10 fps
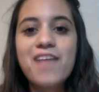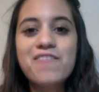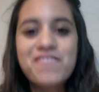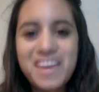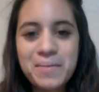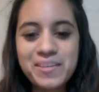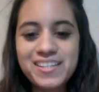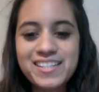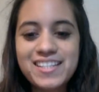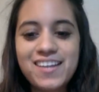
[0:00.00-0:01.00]

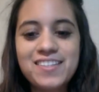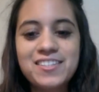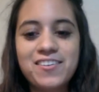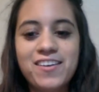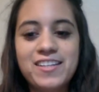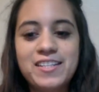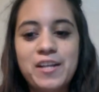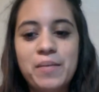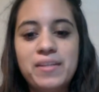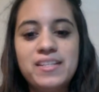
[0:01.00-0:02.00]
Fables are stories that
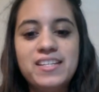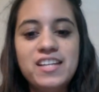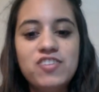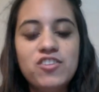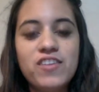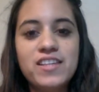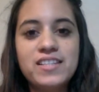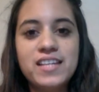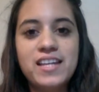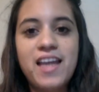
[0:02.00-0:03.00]
are meant to teach a
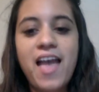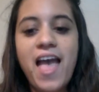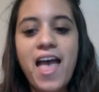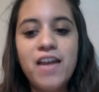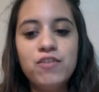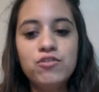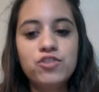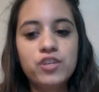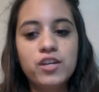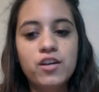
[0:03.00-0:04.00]
lesson and
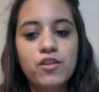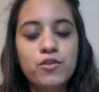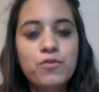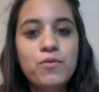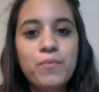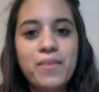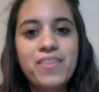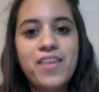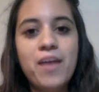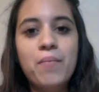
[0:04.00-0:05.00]
usually conclude with
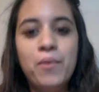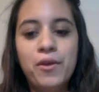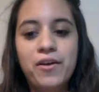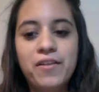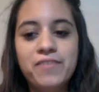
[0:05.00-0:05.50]
a moral.